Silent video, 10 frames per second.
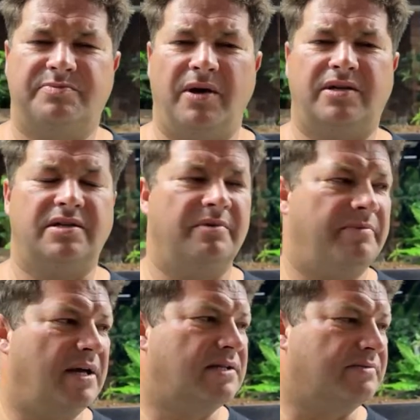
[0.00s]
Spoke to him
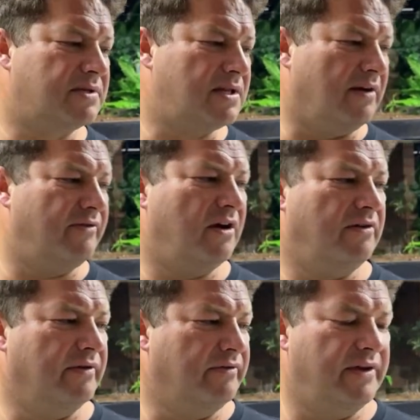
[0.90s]
about some stuff
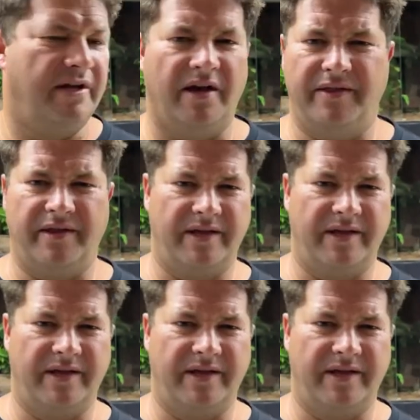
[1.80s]
over video.